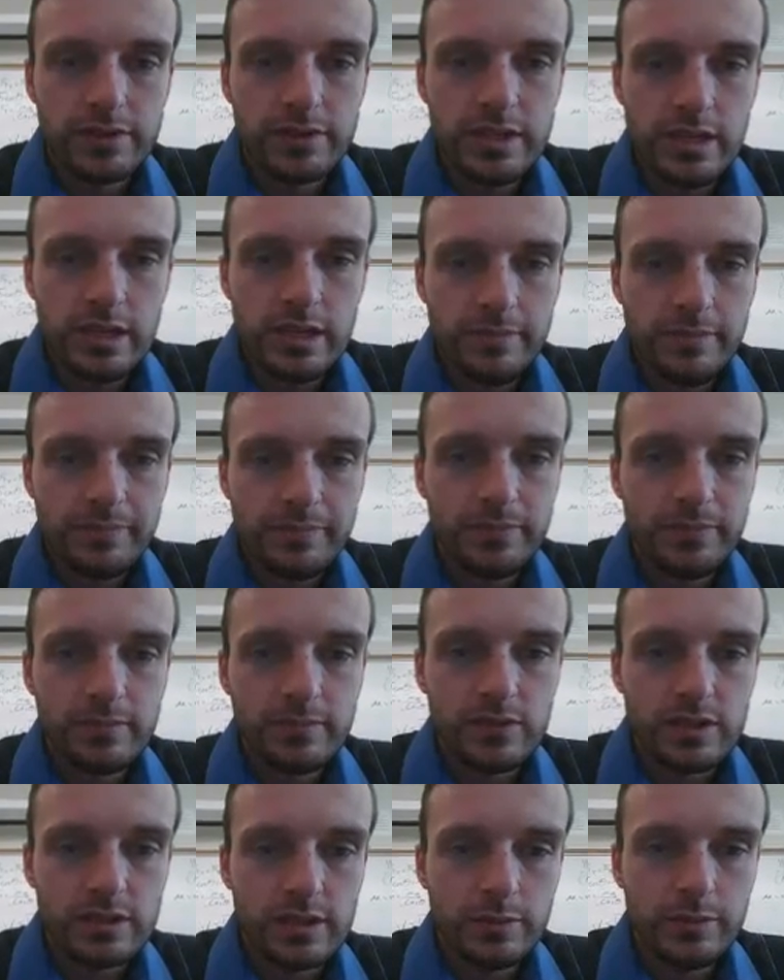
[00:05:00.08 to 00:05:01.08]
t,
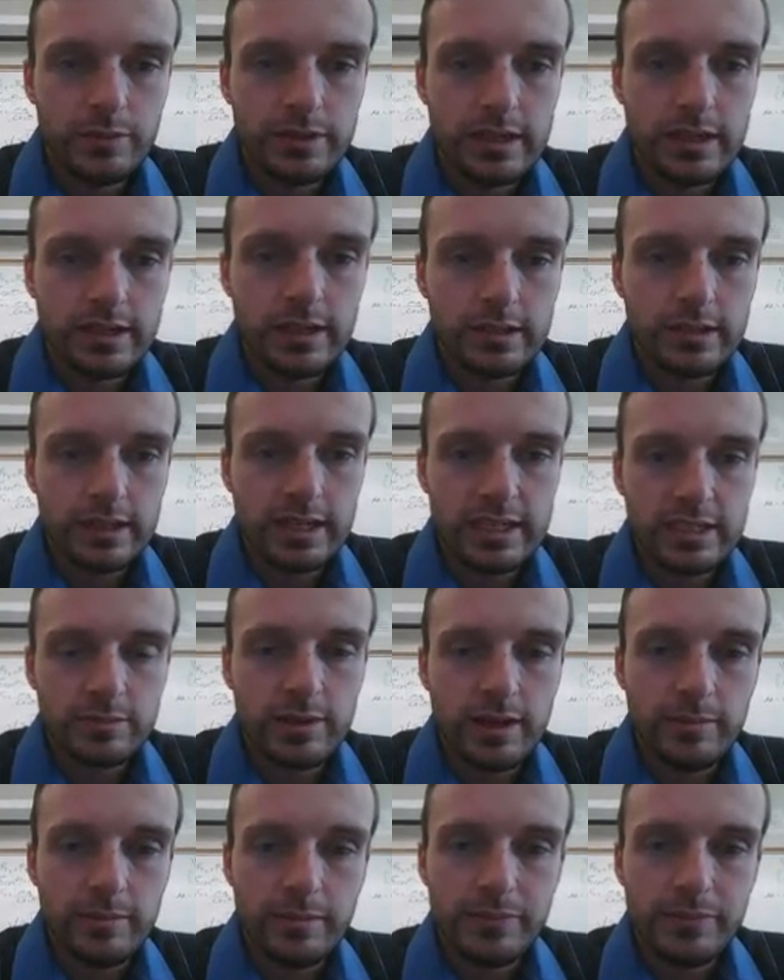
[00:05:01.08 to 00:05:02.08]
just like we did in the last
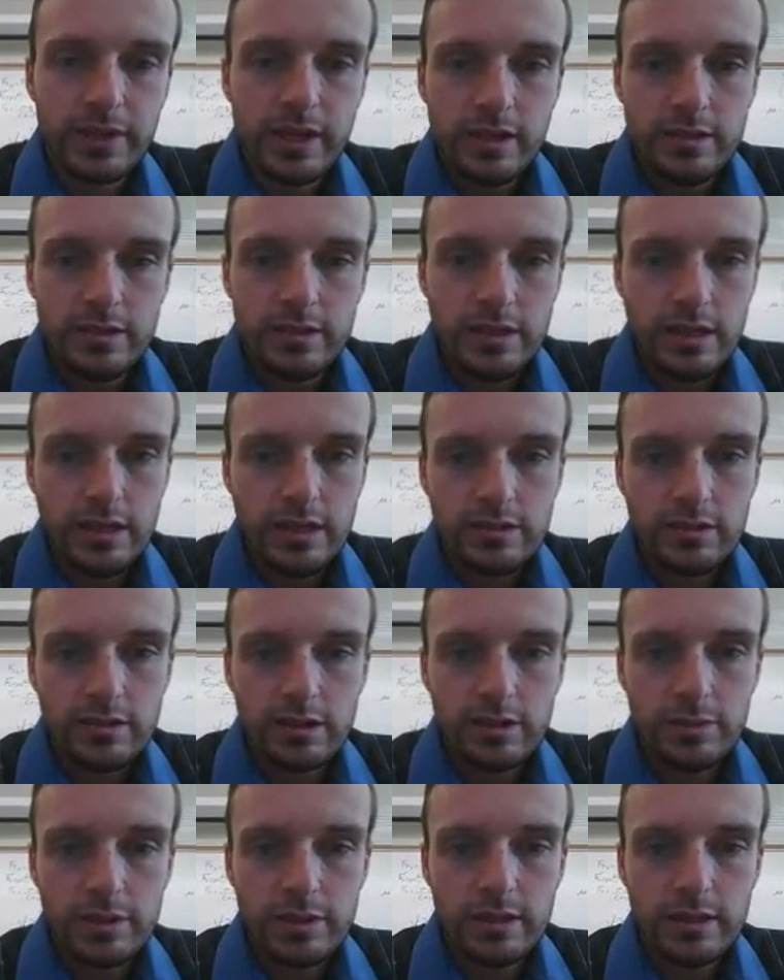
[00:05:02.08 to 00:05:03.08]
problem, t is going
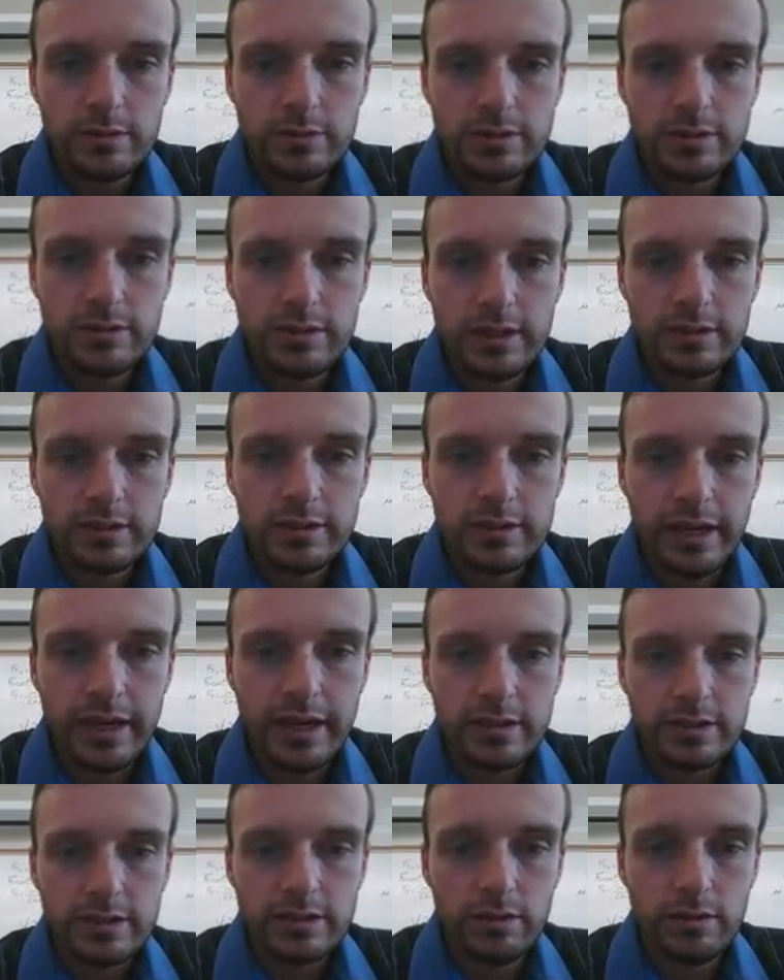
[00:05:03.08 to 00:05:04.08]
to be equal to delta
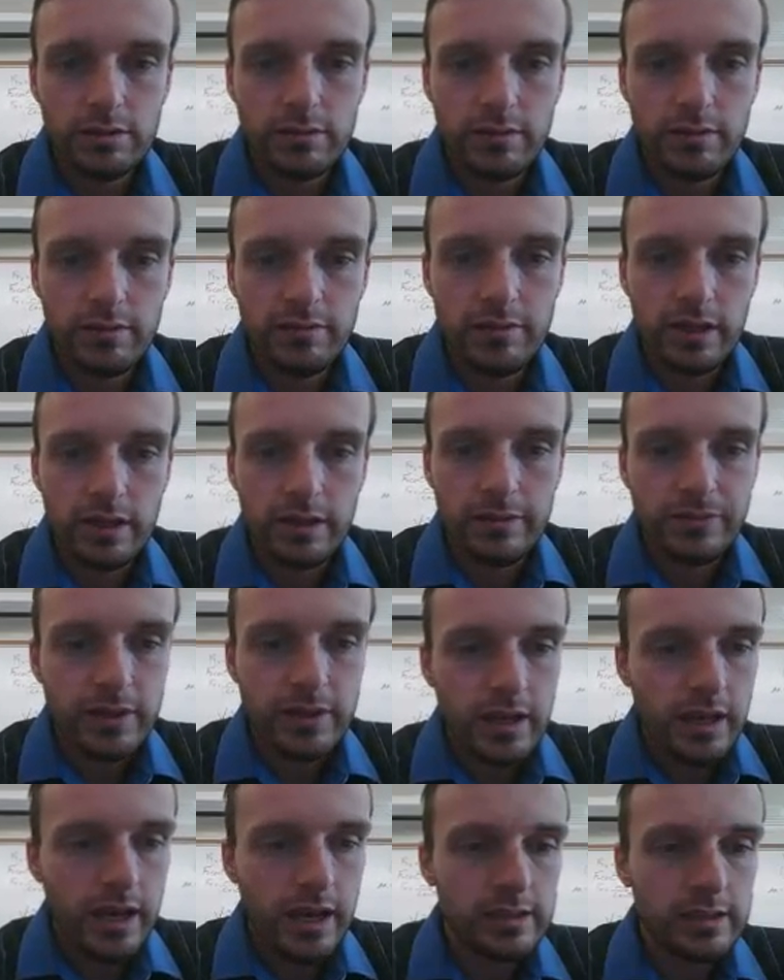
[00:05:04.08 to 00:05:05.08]
x over v.
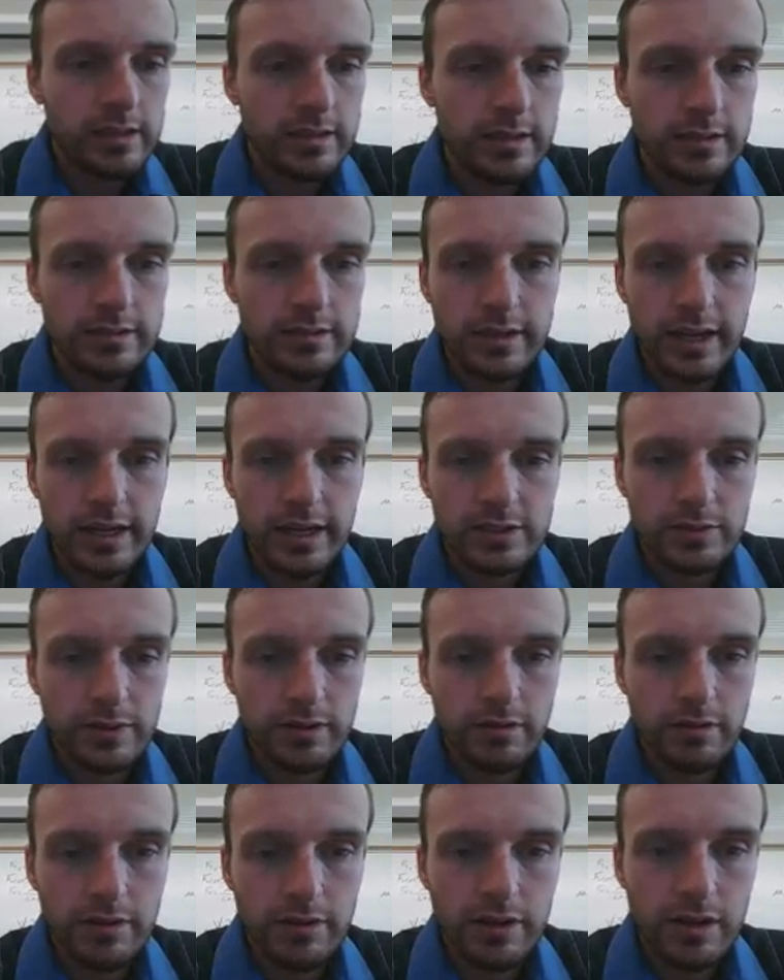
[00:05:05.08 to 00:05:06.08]
And the delta x we
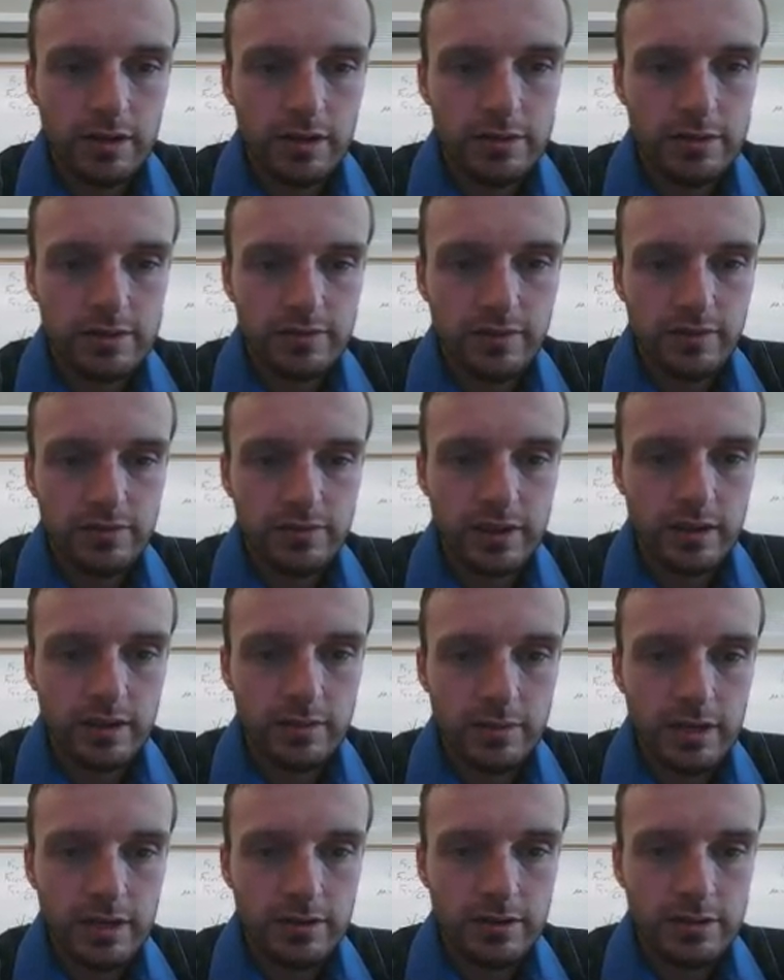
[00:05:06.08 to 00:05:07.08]
already know is
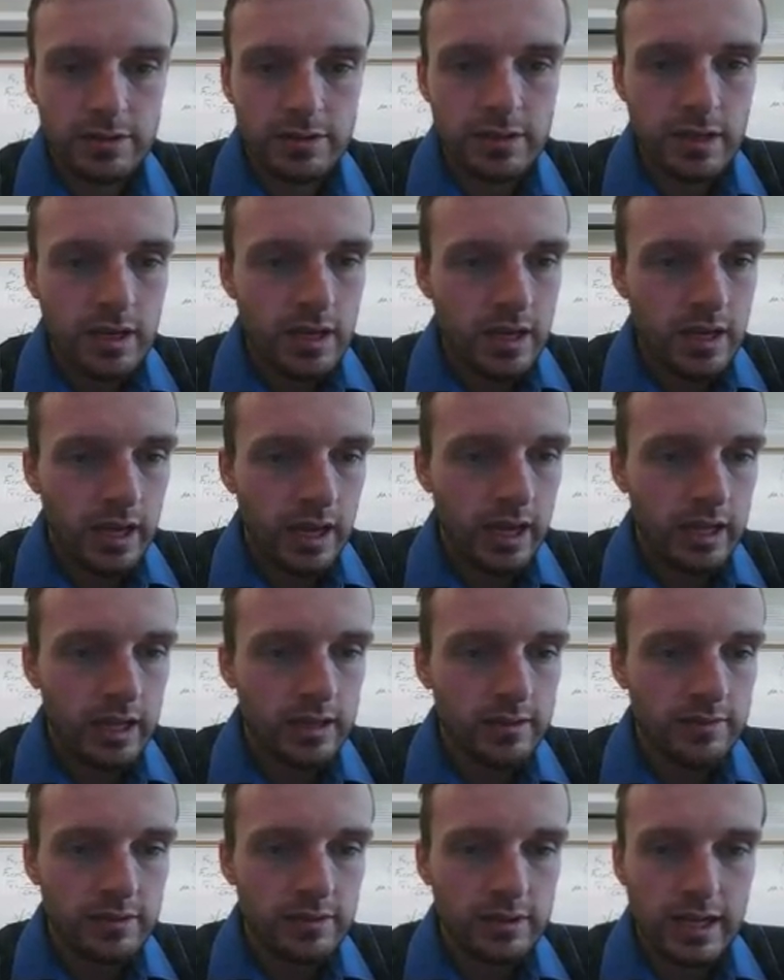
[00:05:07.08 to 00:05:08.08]
15 meters,
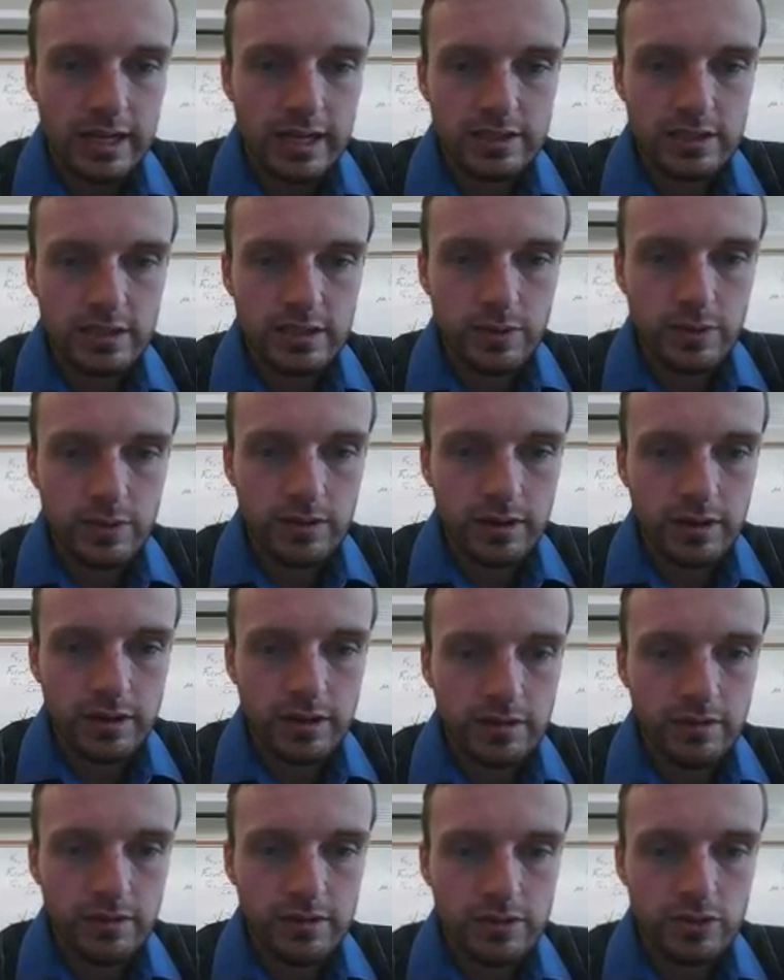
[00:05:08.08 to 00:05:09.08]
and the velocity we already
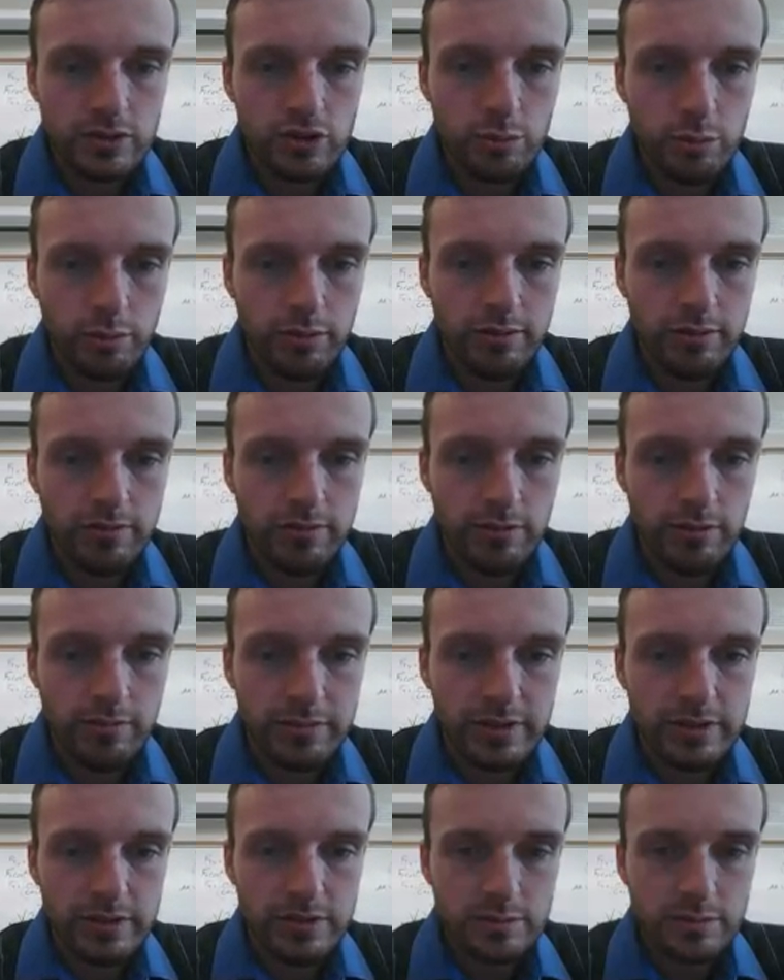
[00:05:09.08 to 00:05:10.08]
know is 2.4
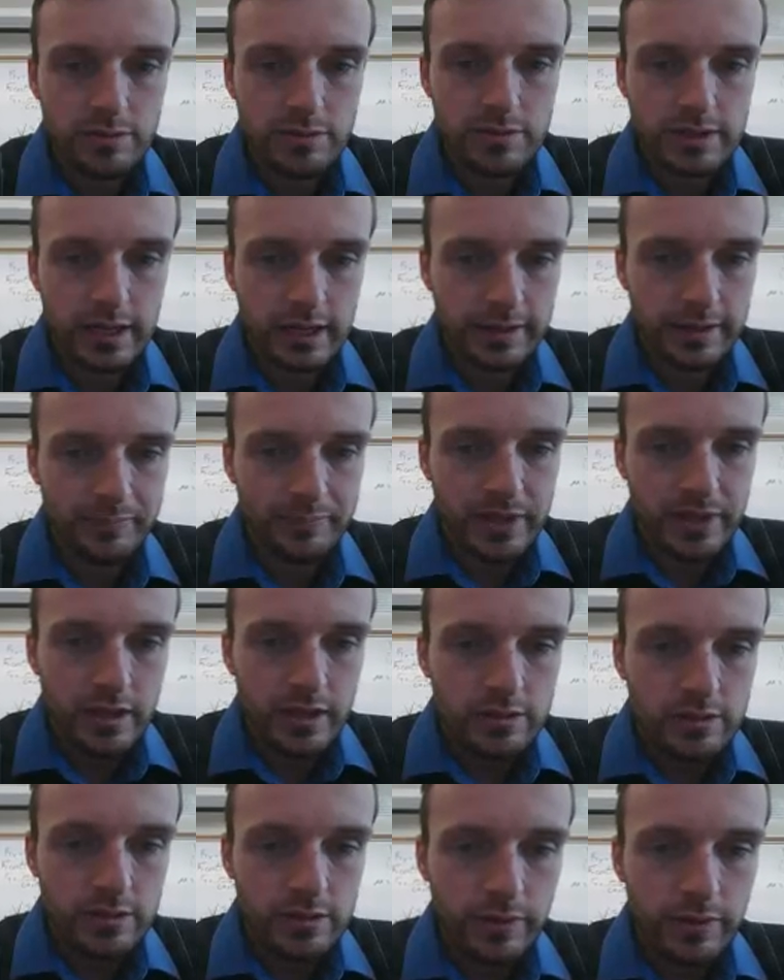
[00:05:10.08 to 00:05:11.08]
meters per second.
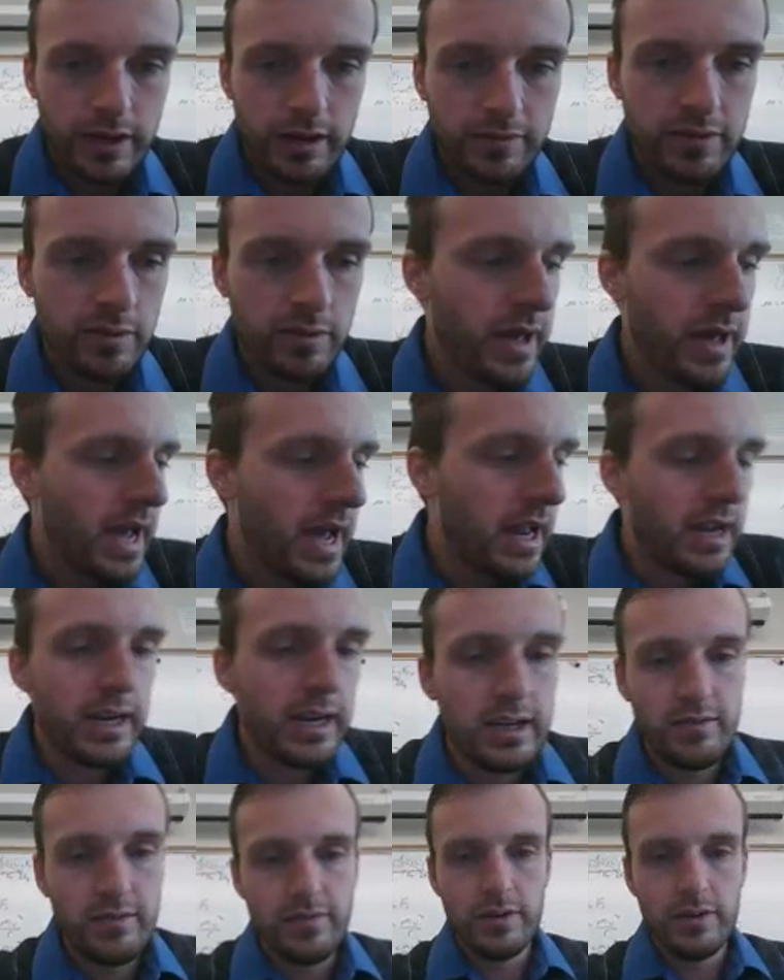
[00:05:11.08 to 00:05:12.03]
So right off the bat, I can